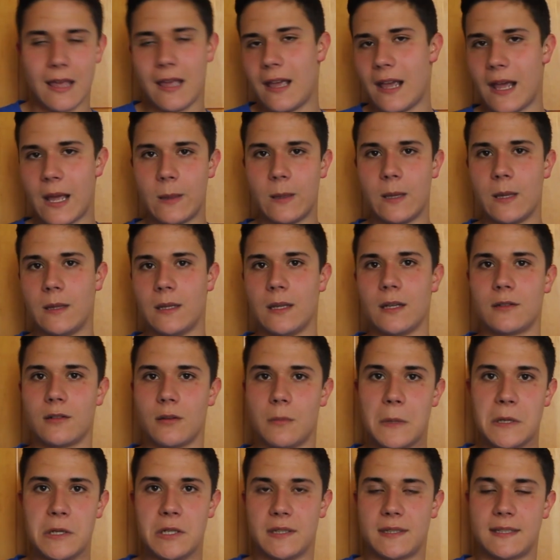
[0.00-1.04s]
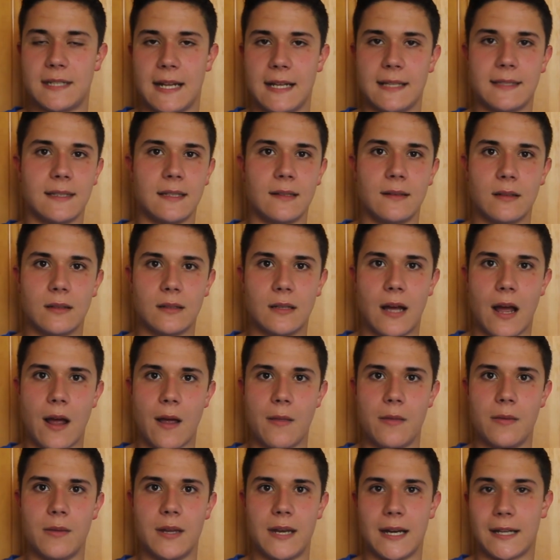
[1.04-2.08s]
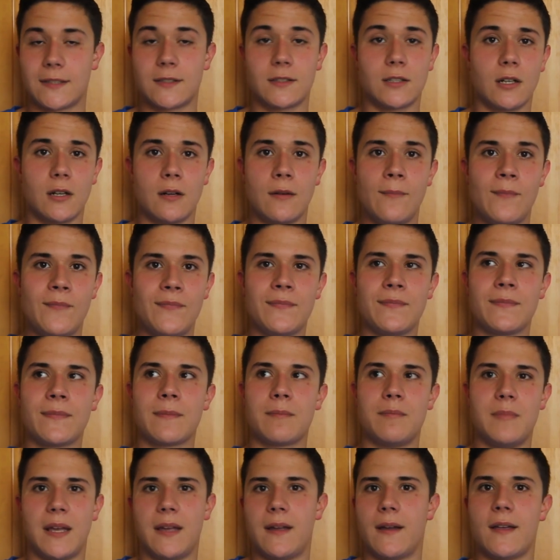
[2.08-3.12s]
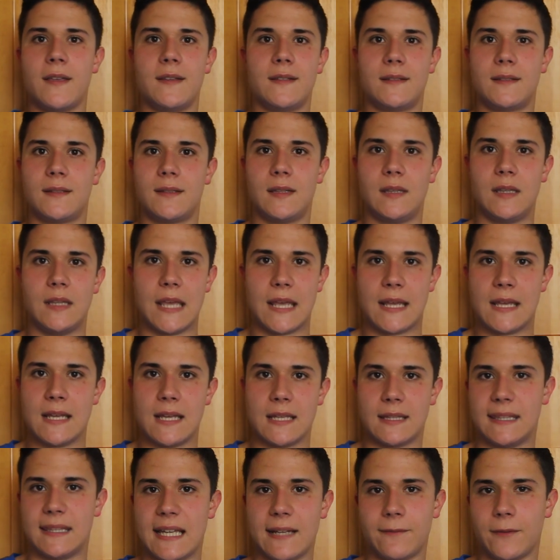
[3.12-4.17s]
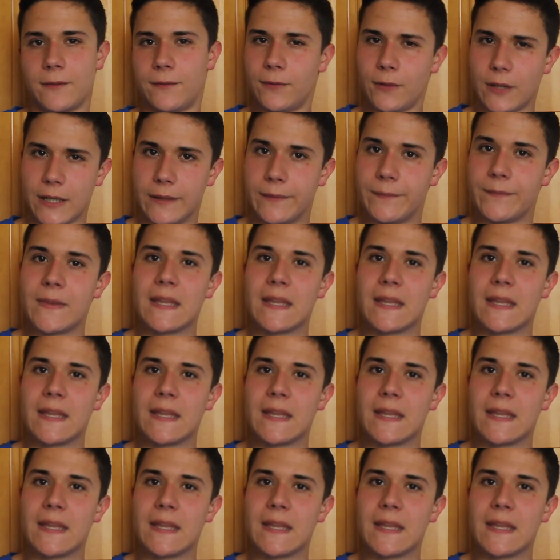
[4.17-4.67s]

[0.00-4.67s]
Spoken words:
and then the Automa just takes it on the next turn because they can get for free.